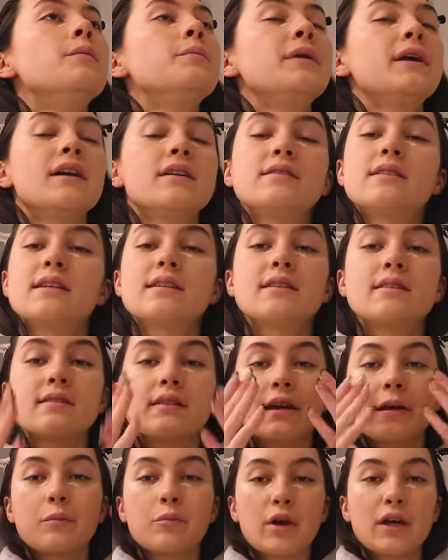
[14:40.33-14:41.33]
Because this is
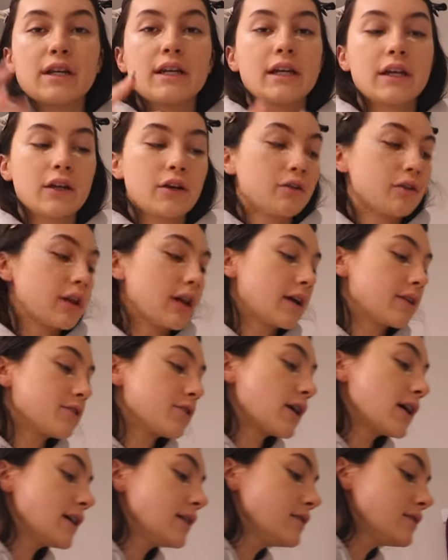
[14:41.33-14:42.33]
like brightening, you know, the
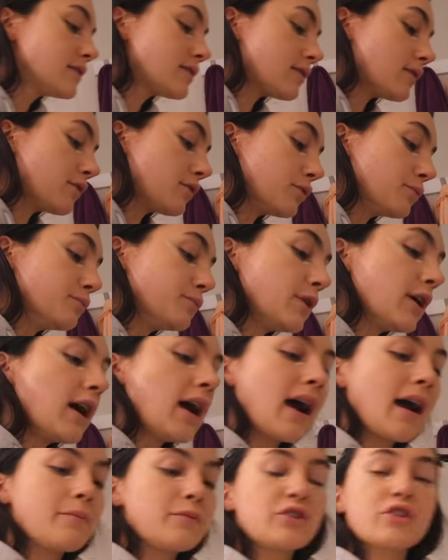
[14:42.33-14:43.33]
under eyes. So
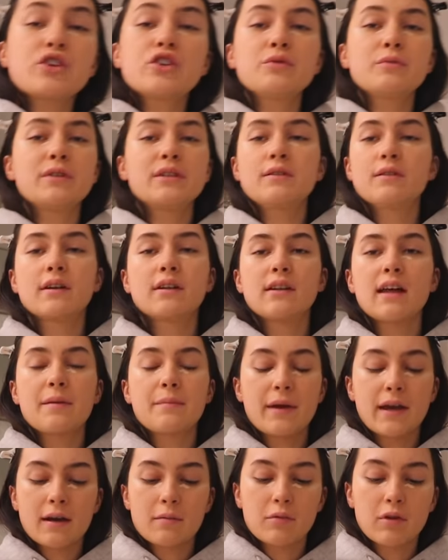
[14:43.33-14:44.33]
I'm just going to be doing a light
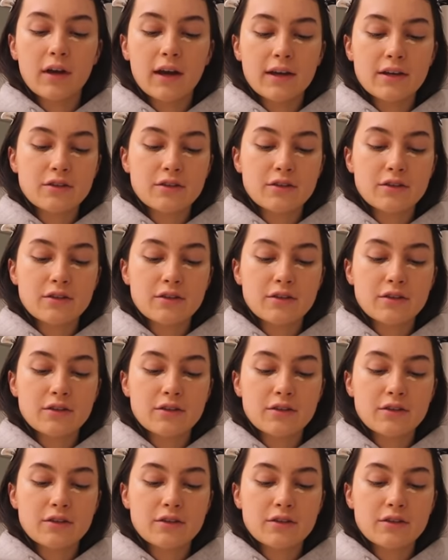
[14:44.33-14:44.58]
makeup look.